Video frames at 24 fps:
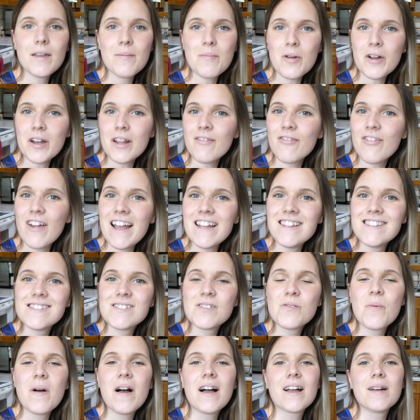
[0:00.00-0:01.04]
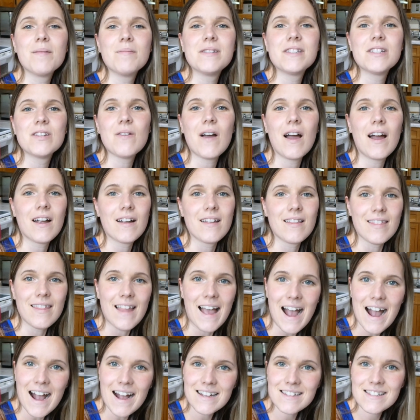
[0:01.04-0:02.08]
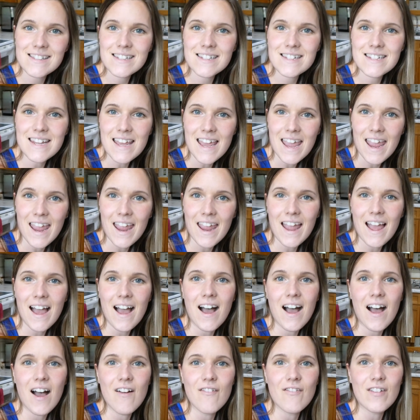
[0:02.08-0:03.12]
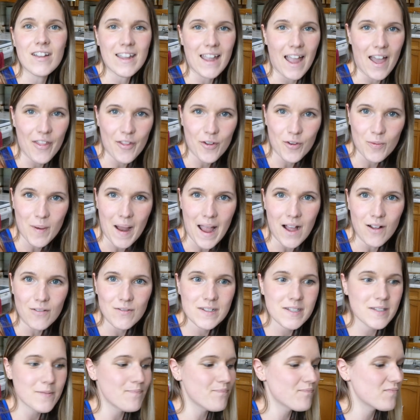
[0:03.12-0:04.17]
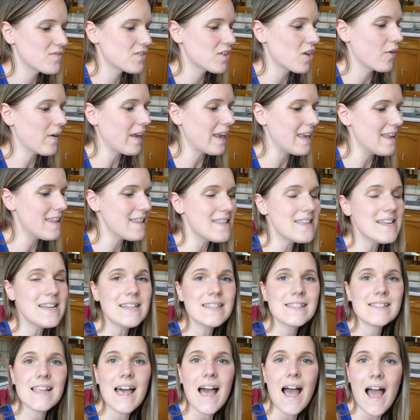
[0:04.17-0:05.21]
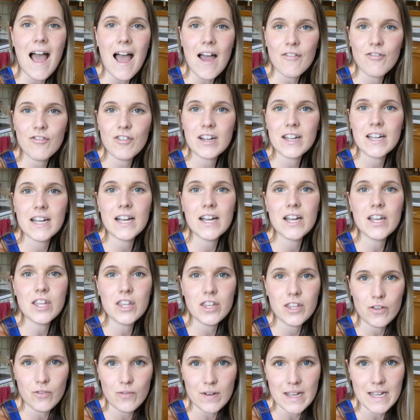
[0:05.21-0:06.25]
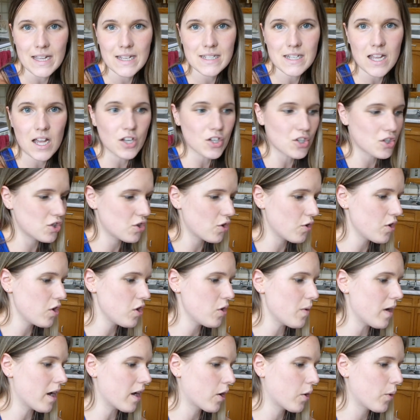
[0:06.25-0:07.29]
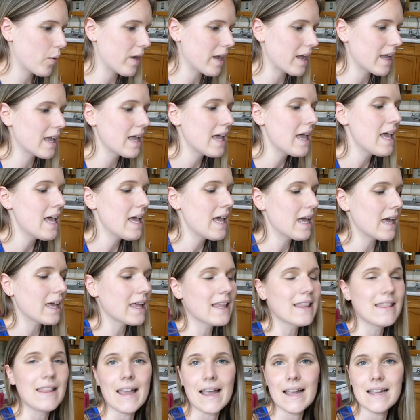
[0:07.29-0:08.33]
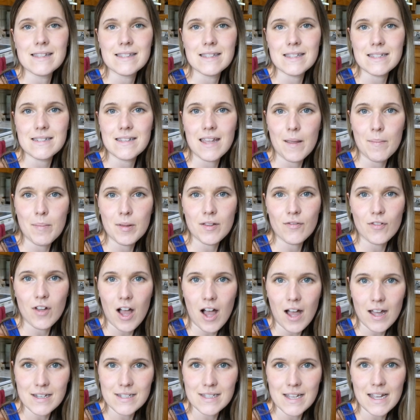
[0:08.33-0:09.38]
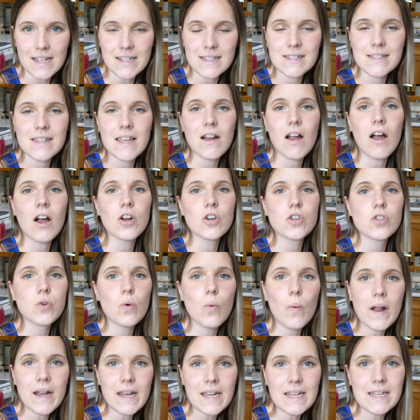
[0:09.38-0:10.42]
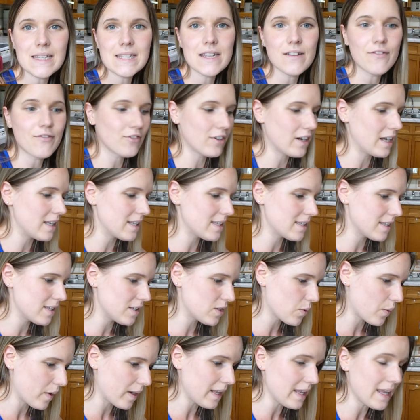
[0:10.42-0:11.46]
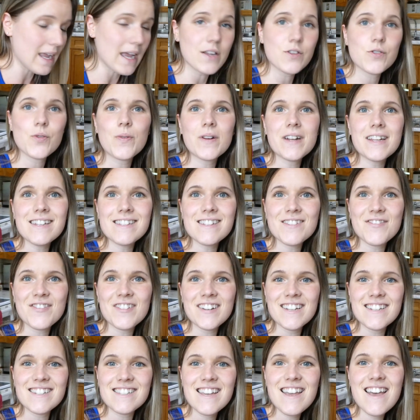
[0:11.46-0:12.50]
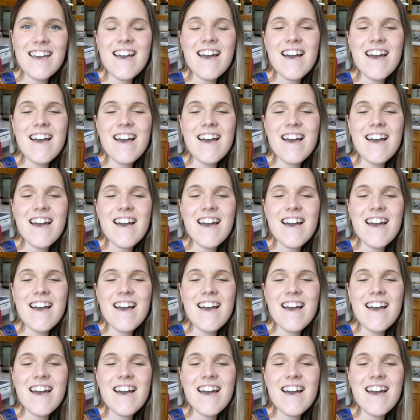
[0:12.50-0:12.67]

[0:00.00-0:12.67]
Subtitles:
Good morning, friends. Welcome to our last day of Gather Round. So in this Africa unit, I'll show you a quick glance at the table of contents. There are 20 different, is it 20? Yeah, 20 different